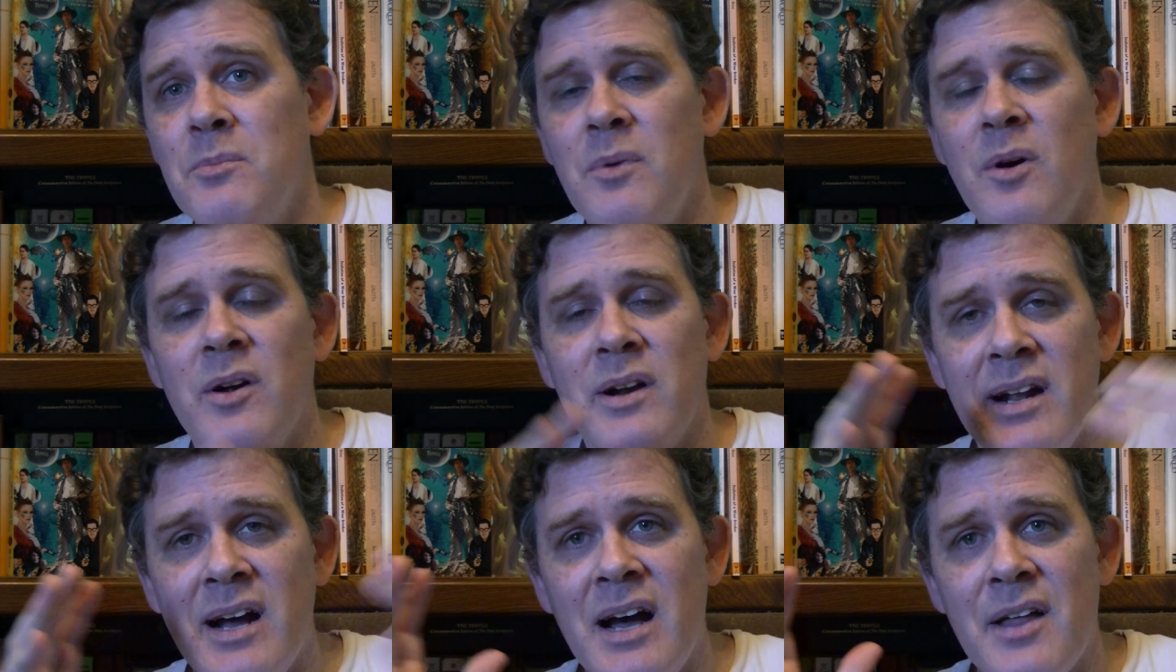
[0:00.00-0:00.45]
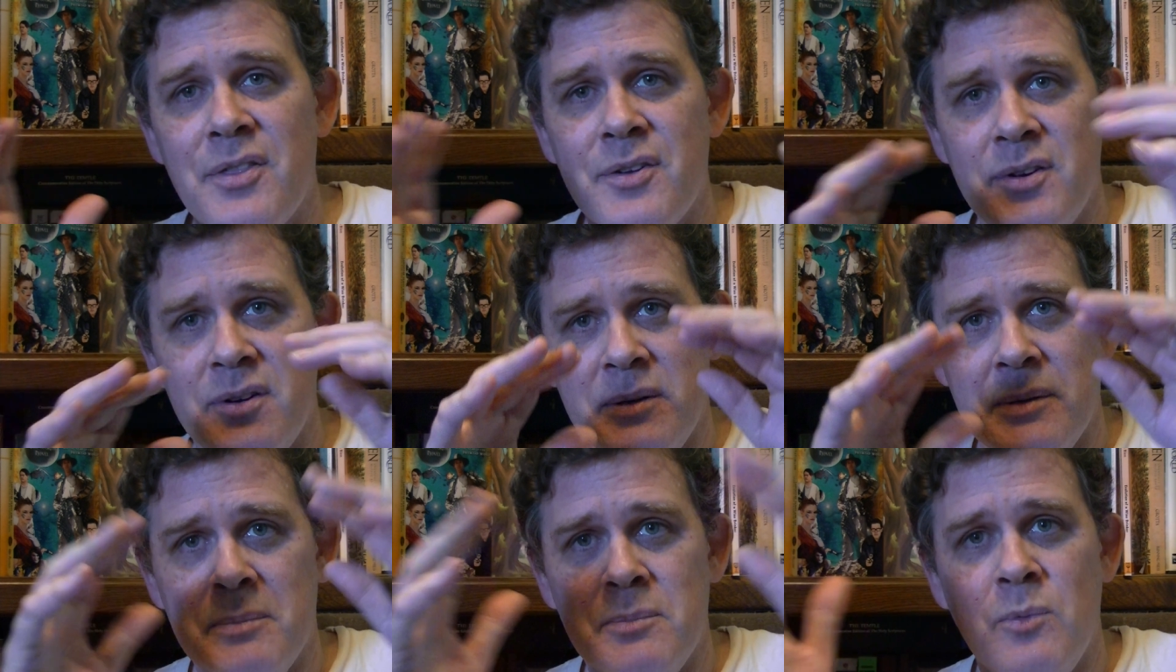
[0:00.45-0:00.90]
or an
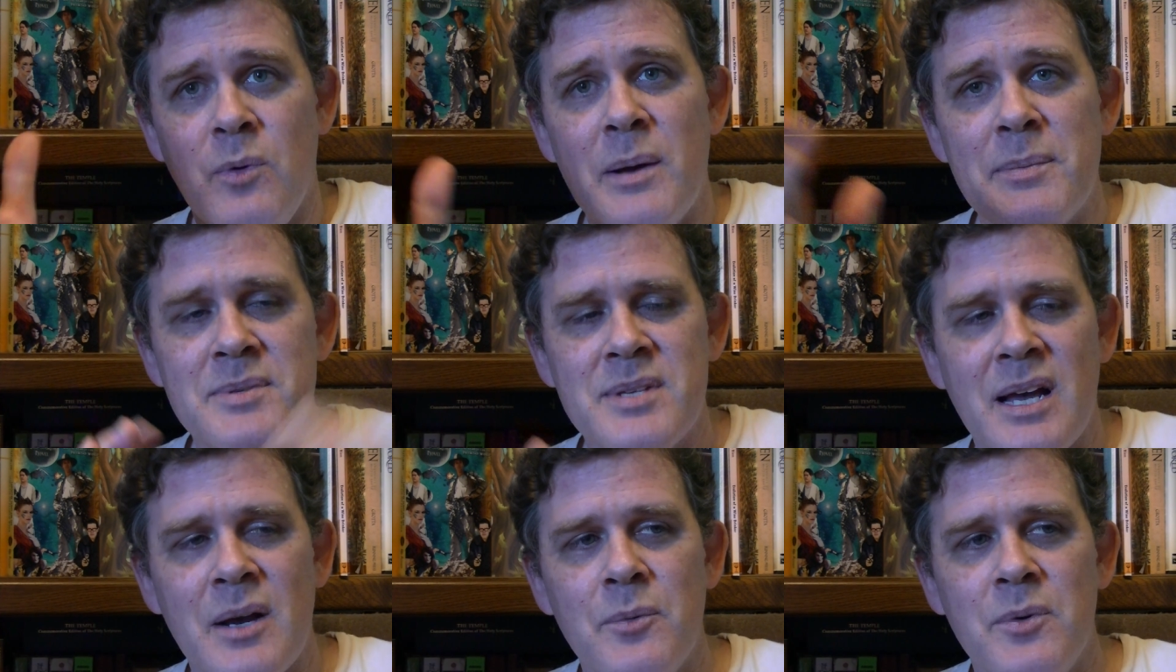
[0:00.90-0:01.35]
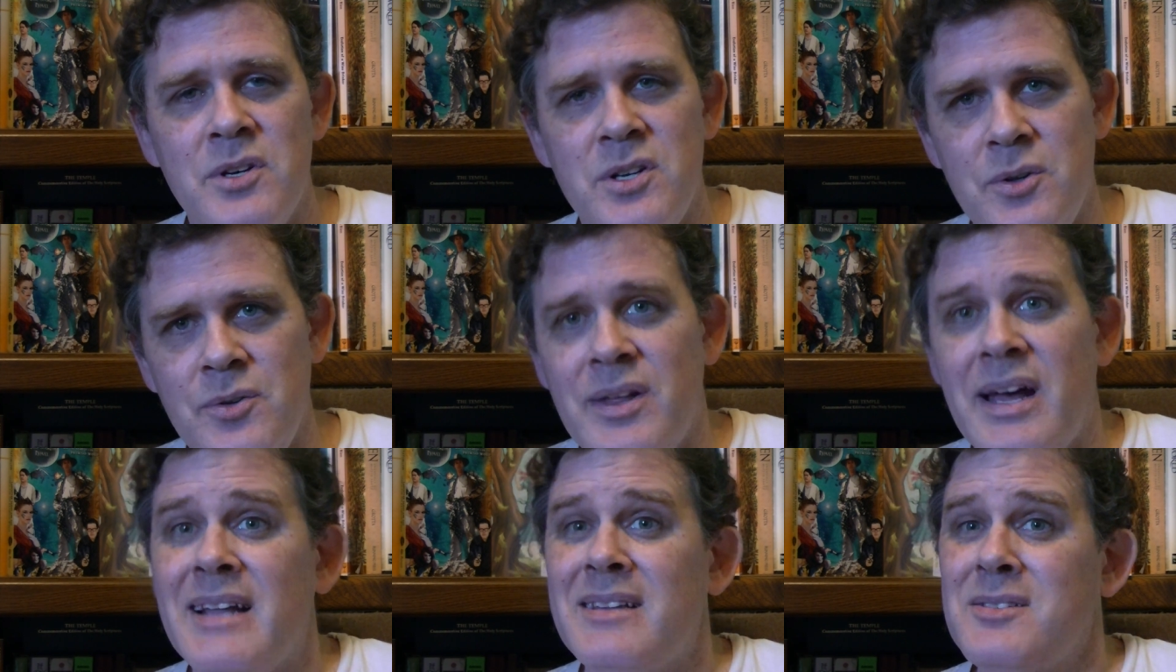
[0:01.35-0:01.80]
author website would do
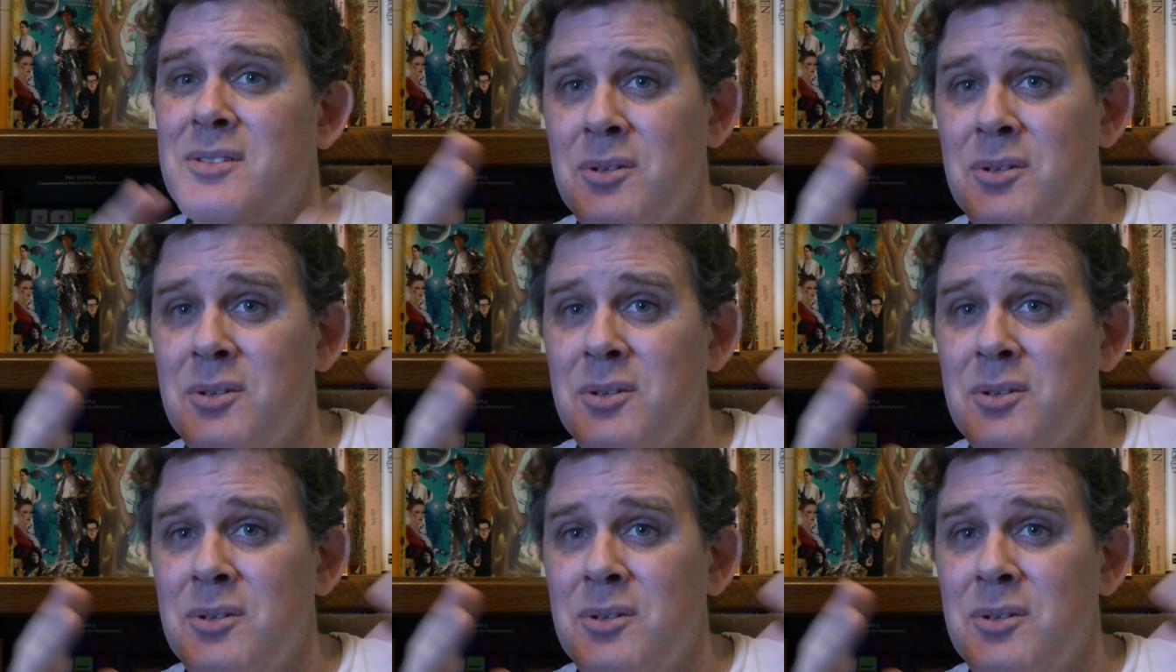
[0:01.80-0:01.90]
that.